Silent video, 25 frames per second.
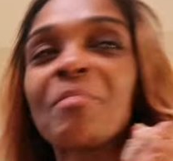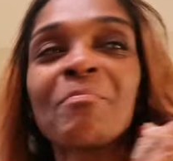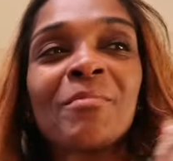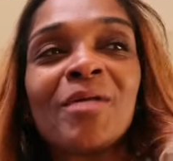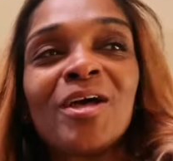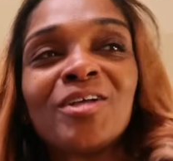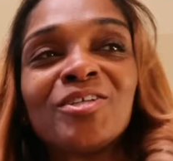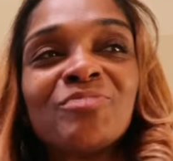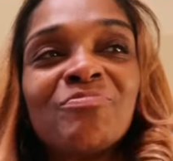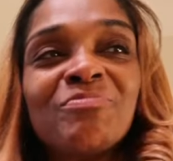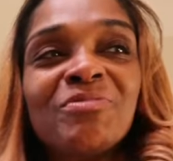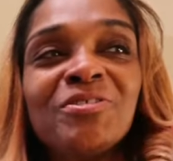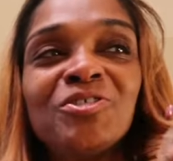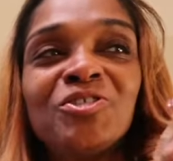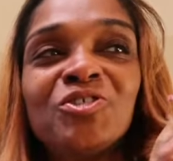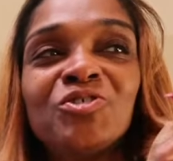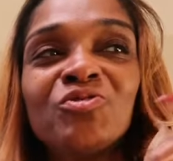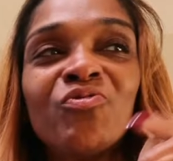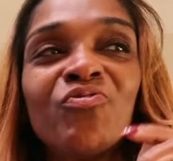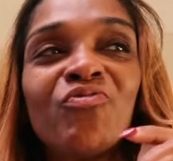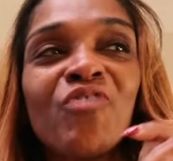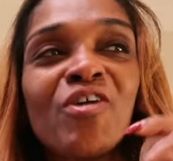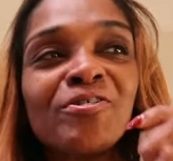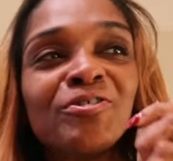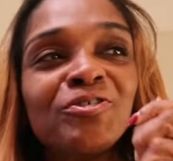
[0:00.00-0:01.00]
You got to beat
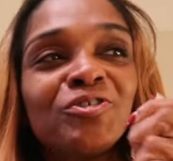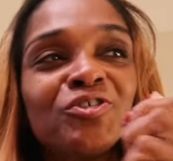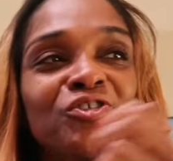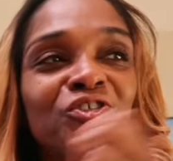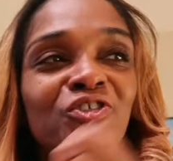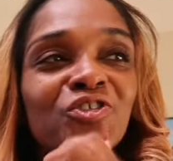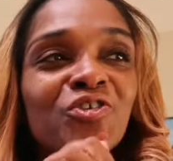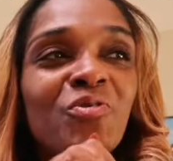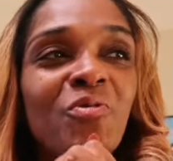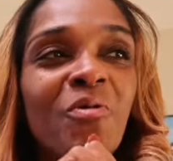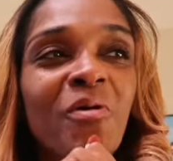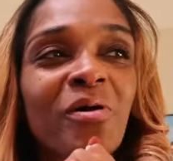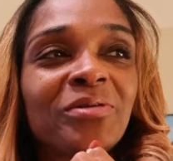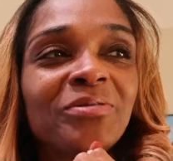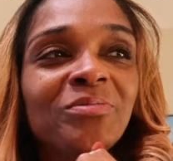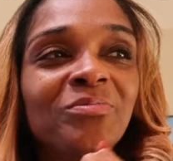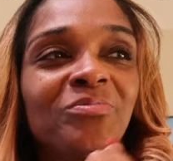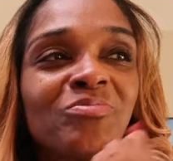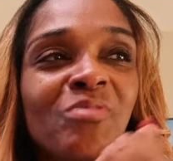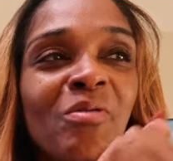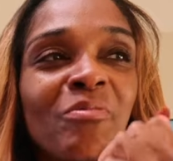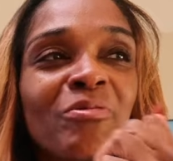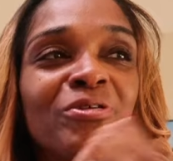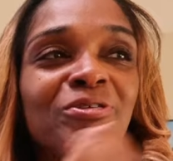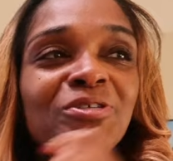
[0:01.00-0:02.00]
you first.
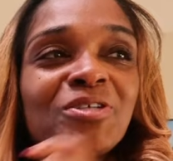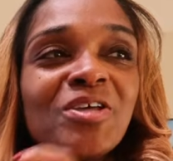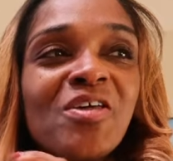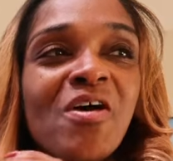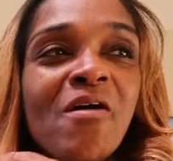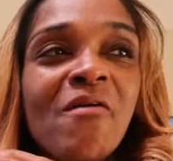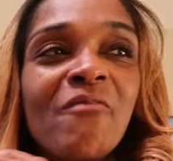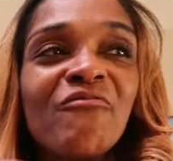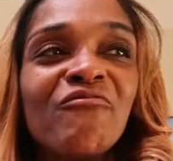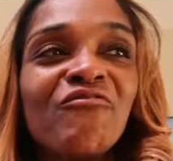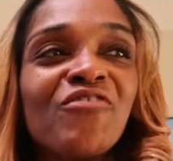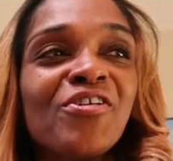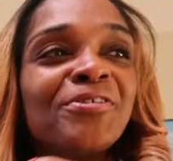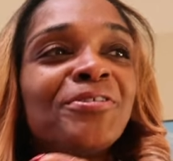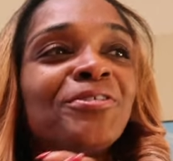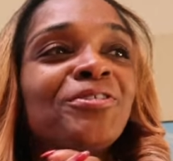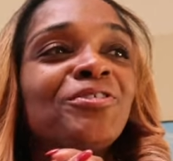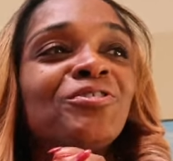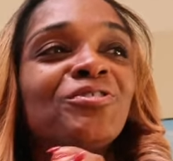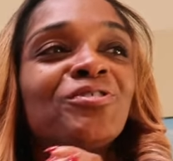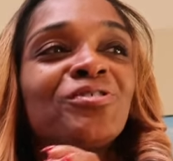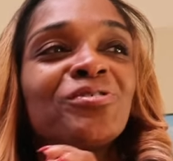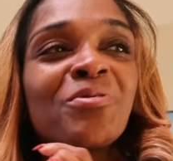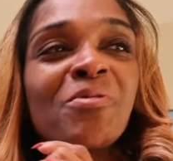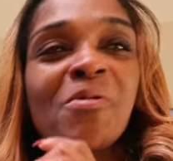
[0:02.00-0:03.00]
Remember you said that
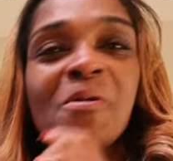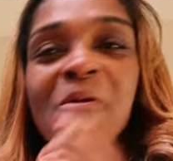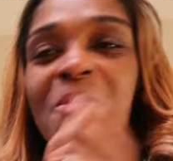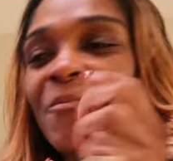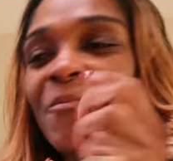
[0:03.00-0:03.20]
first?